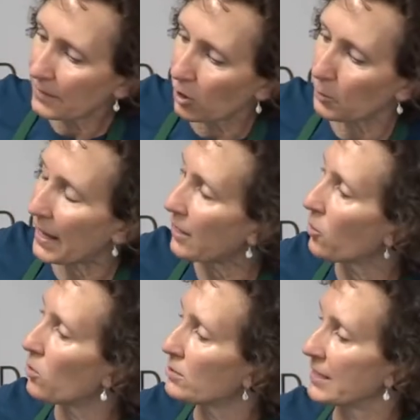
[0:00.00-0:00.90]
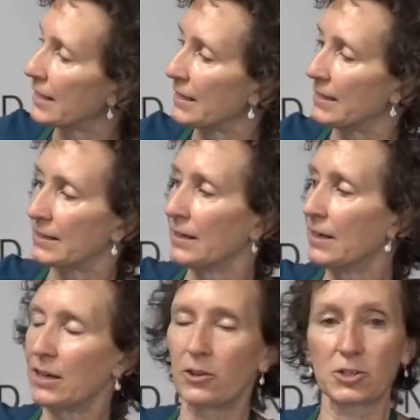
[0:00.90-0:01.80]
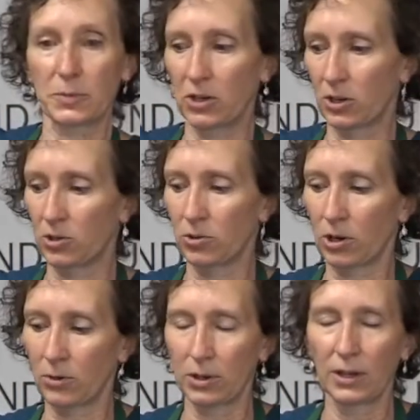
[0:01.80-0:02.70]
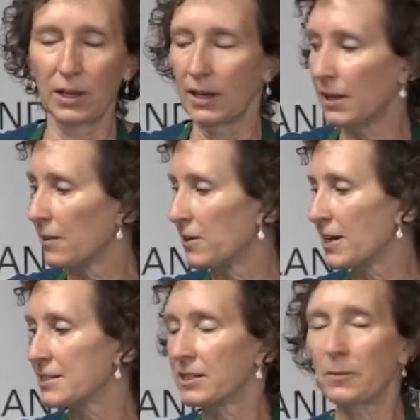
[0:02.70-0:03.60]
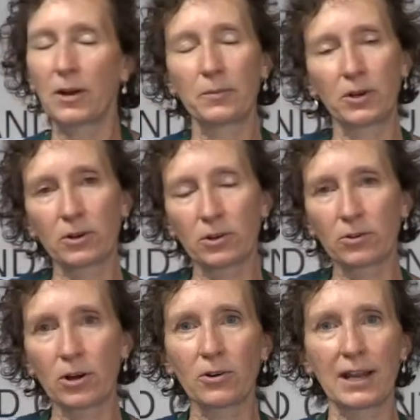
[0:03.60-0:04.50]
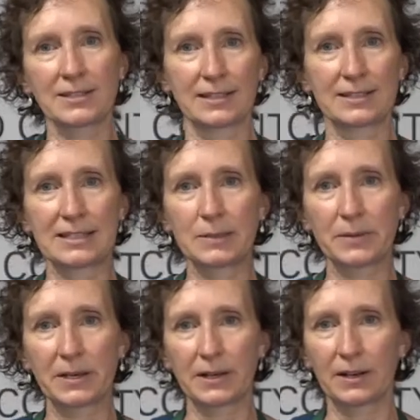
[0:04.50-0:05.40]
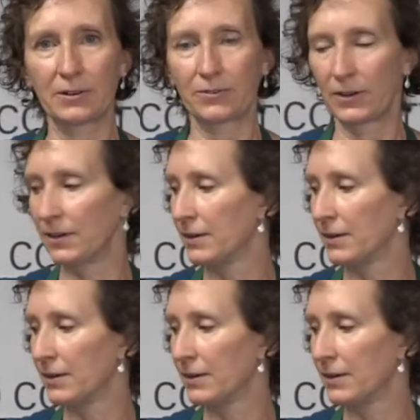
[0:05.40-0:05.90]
or black gold, and there's Miracle Grow. The nice thing about Miracle Grow, it has a teeny bit of